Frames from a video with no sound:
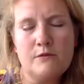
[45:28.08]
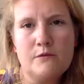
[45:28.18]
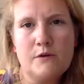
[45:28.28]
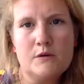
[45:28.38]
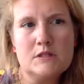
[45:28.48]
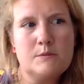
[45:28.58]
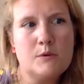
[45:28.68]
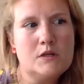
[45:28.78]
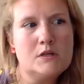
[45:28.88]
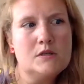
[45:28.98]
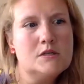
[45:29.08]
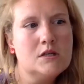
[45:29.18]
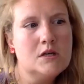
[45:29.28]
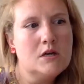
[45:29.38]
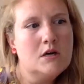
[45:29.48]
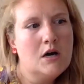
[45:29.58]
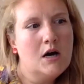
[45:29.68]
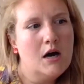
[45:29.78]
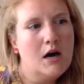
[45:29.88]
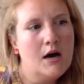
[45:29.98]
focus point.
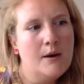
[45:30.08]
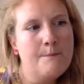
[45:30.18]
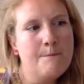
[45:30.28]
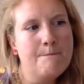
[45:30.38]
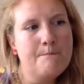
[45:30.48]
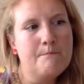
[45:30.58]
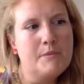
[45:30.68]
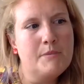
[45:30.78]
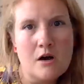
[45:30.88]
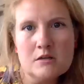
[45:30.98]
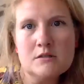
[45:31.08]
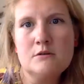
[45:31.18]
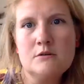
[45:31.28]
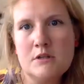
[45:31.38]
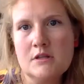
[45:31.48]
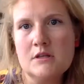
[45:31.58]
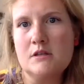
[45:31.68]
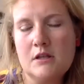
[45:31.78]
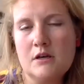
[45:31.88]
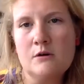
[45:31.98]
But also in the,
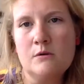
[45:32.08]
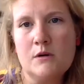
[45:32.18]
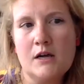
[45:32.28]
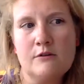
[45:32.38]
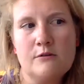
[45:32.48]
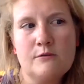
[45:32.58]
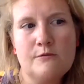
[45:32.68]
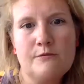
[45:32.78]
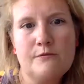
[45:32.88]
kind of,